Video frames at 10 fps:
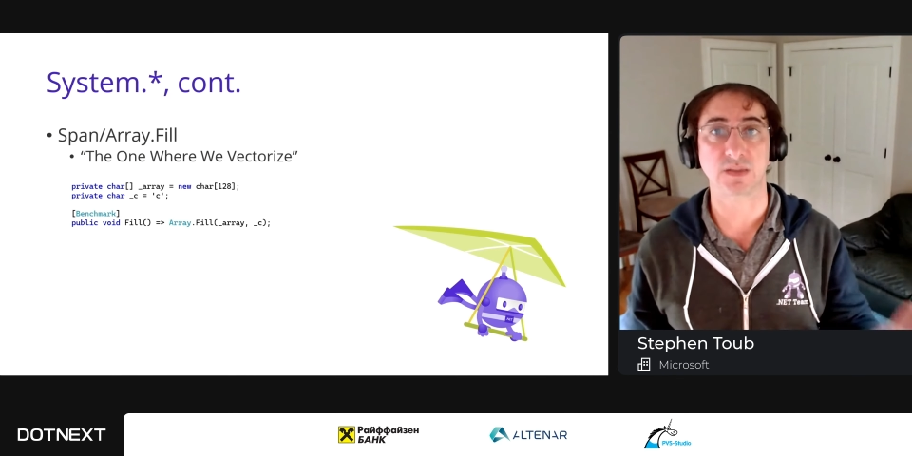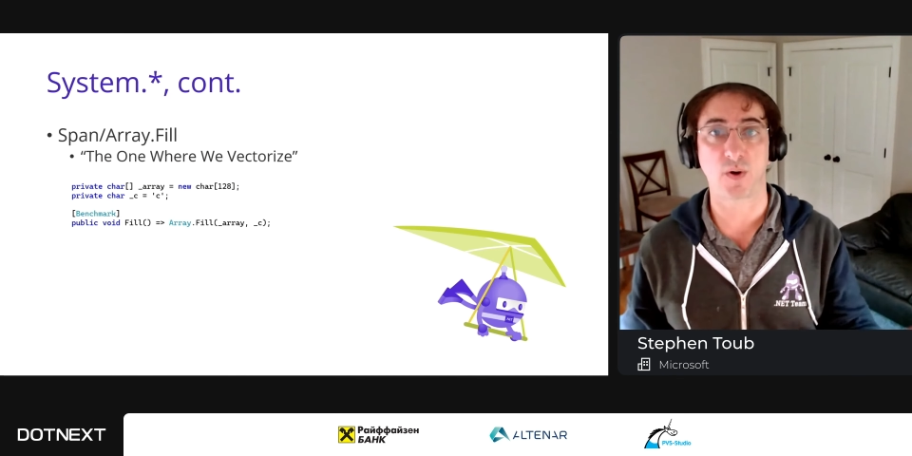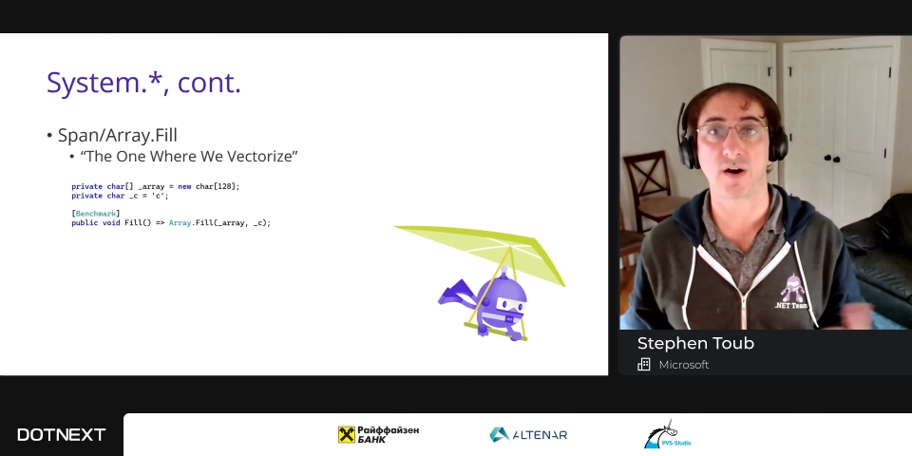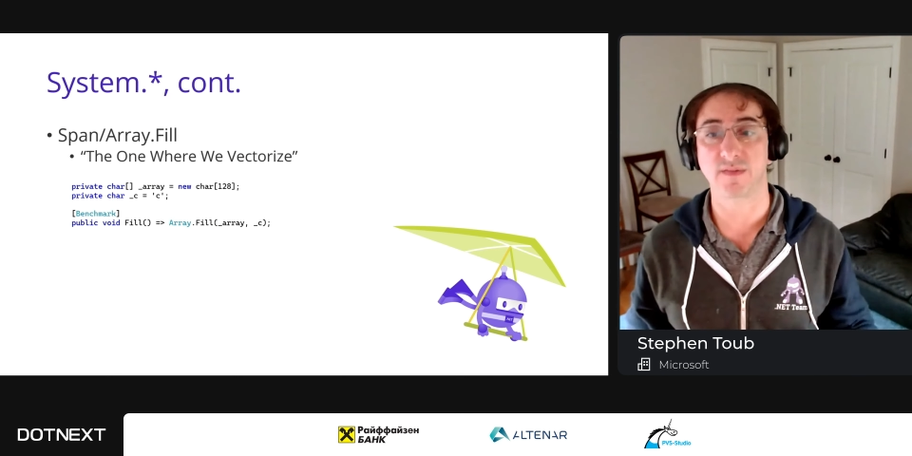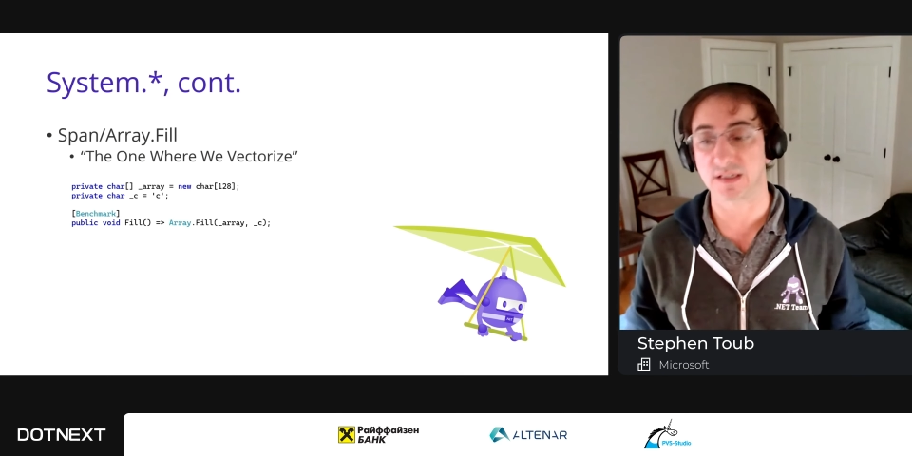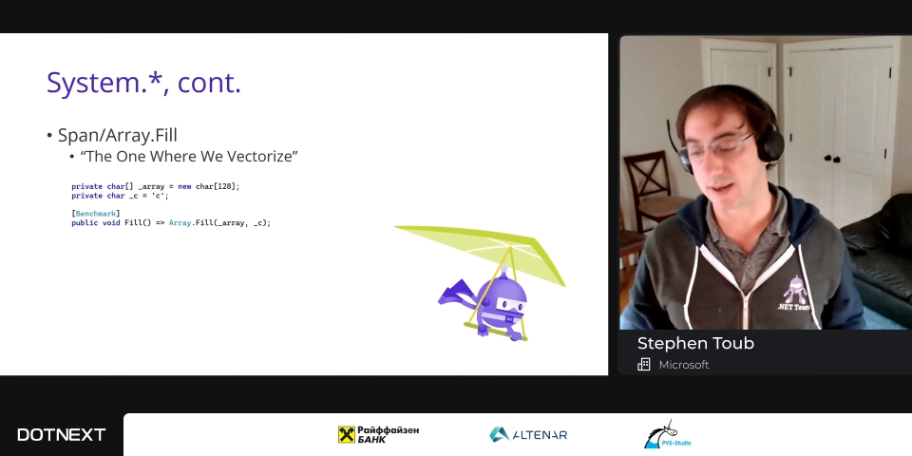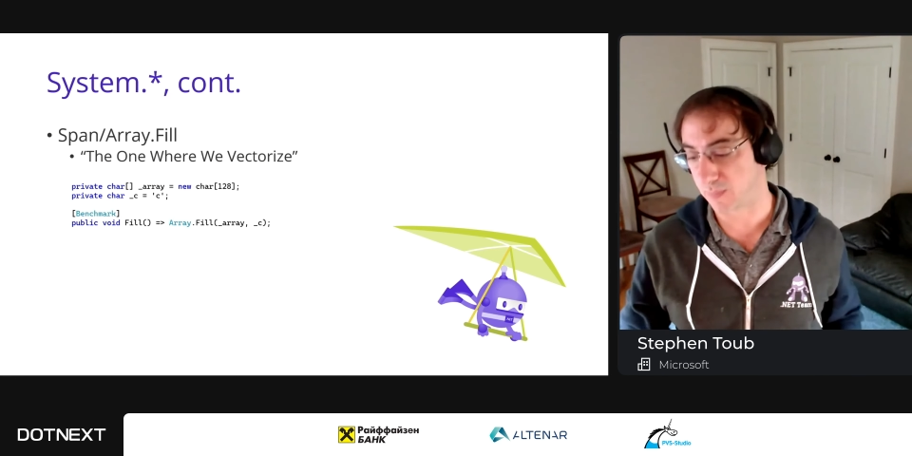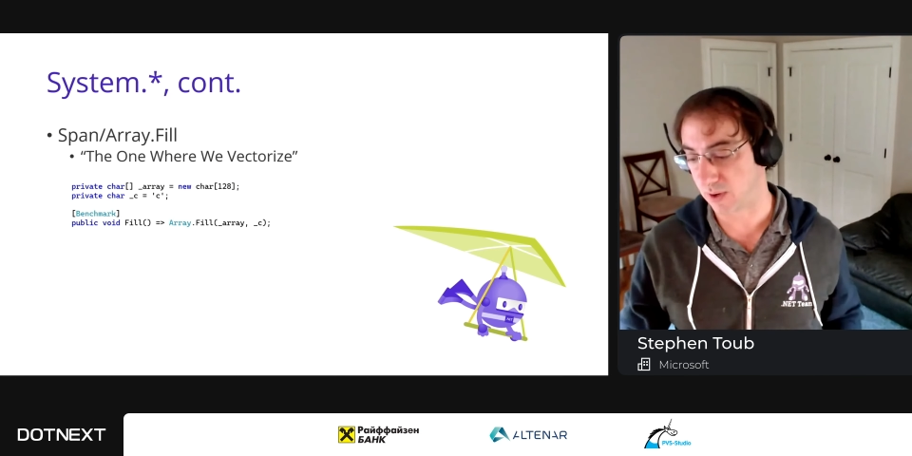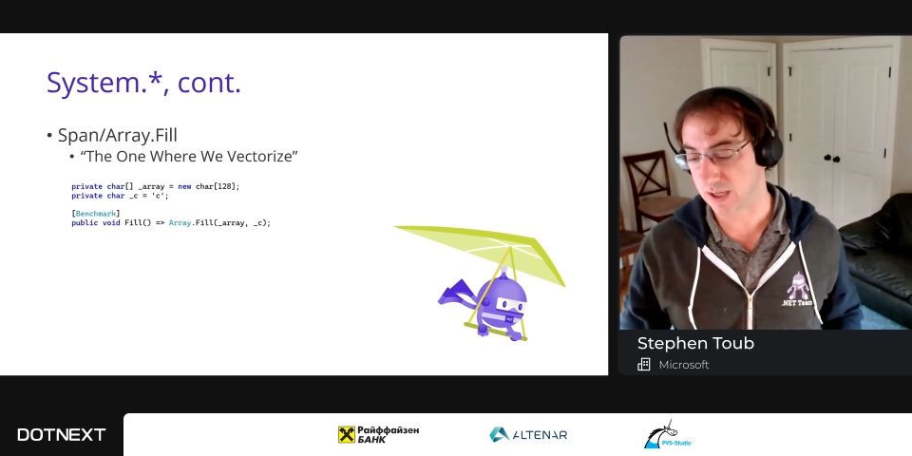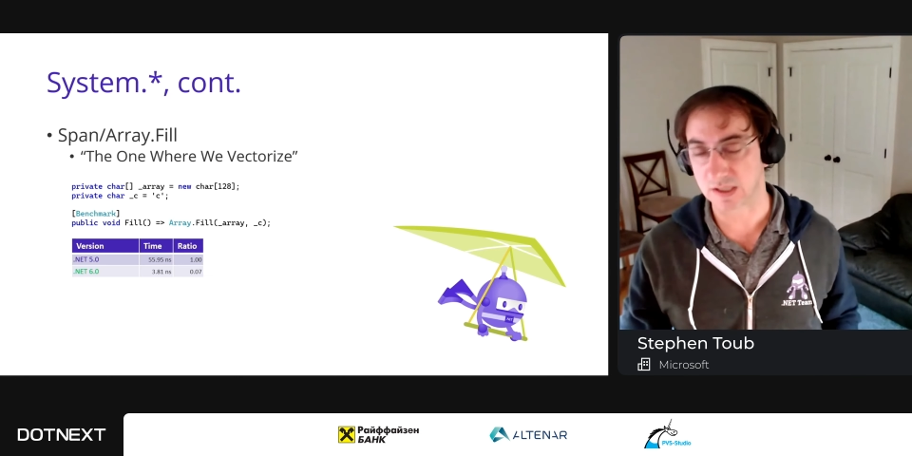as part of these
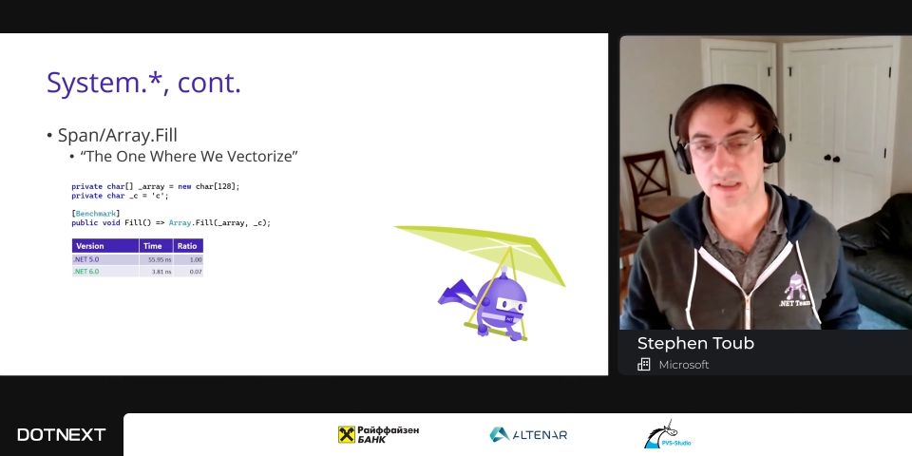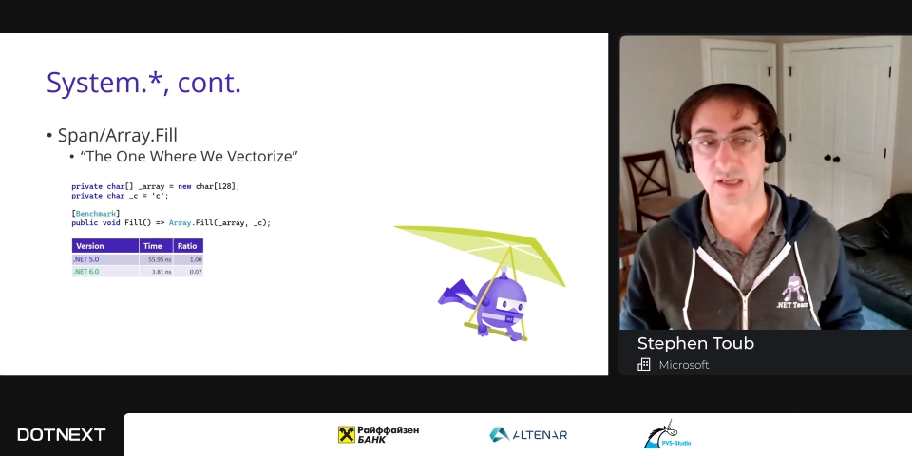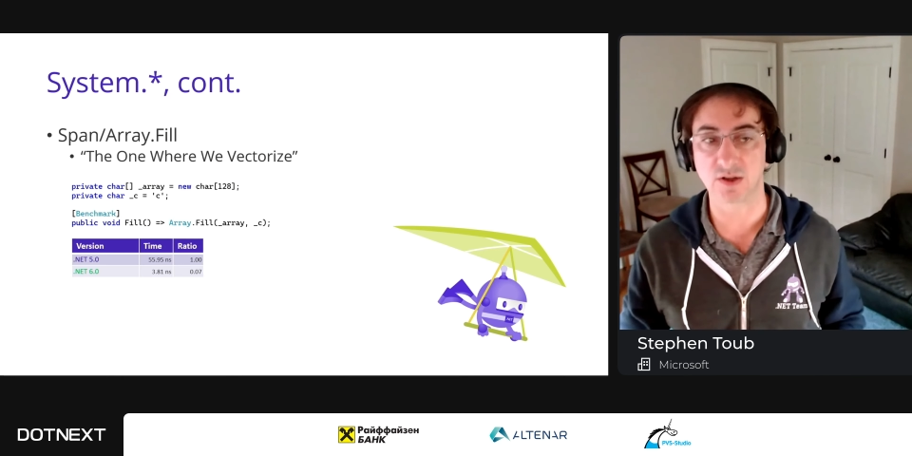operations.